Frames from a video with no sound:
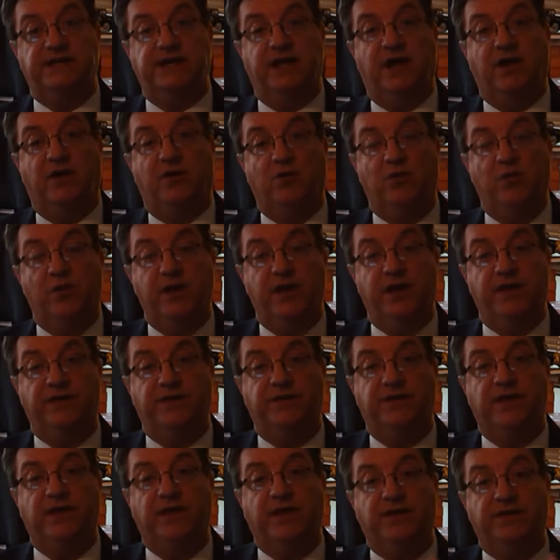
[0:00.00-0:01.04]
dealt
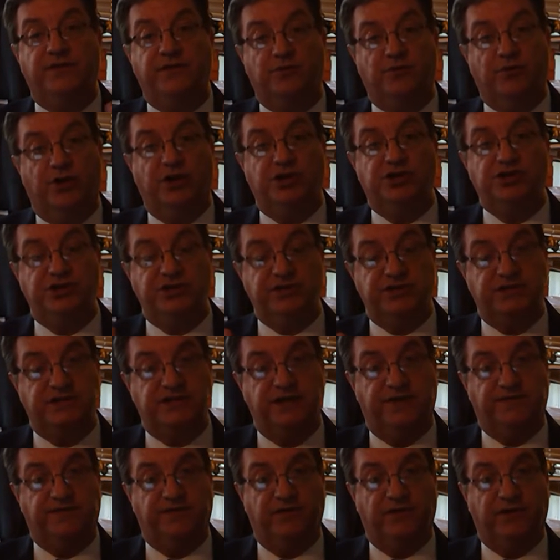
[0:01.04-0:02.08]
with the Russians
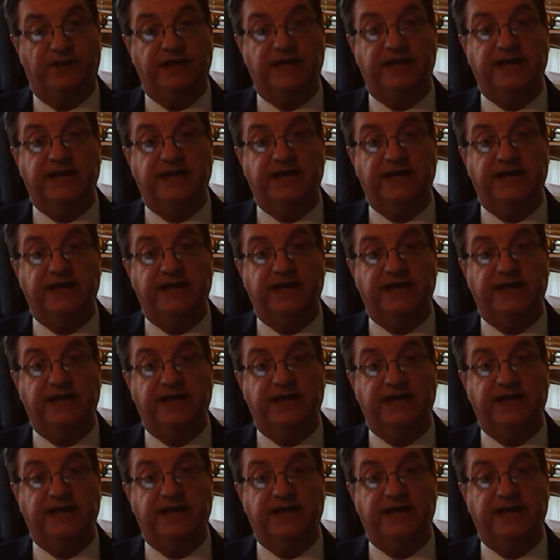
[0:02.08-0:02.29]
differently.